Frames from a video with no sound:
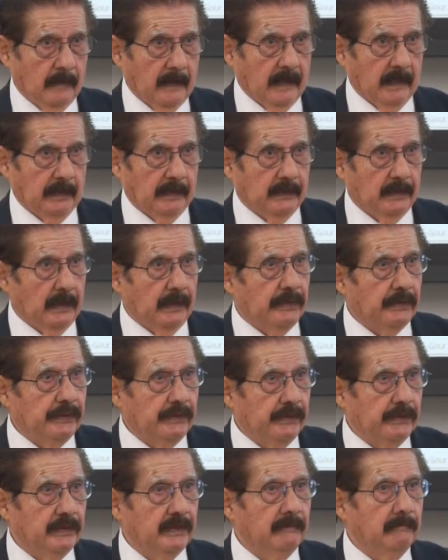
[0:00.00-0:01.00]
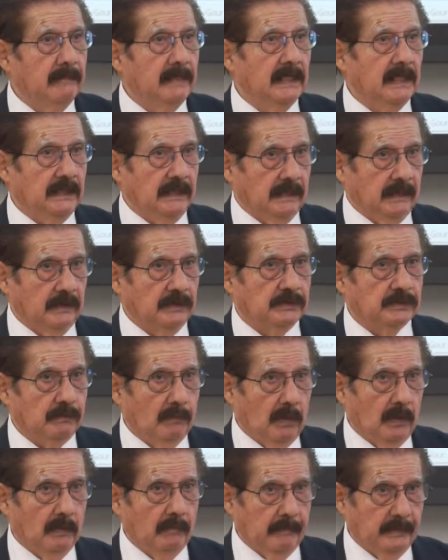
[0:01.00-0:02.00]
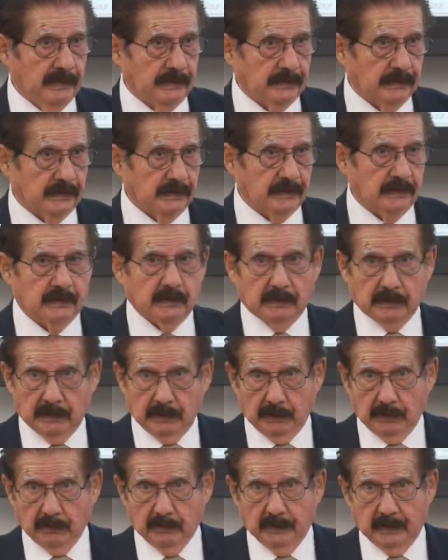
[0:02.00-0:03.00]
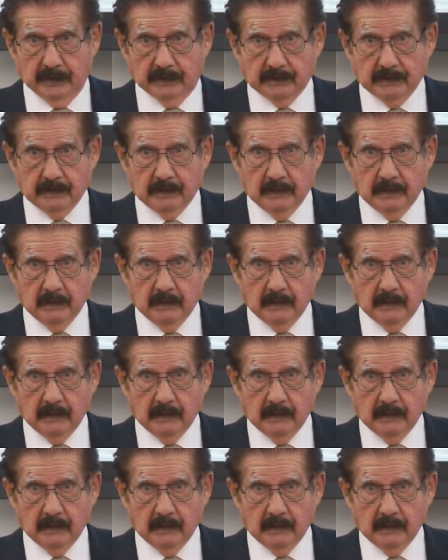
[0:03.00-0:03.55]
And there are 30 million small businesses in the U.S.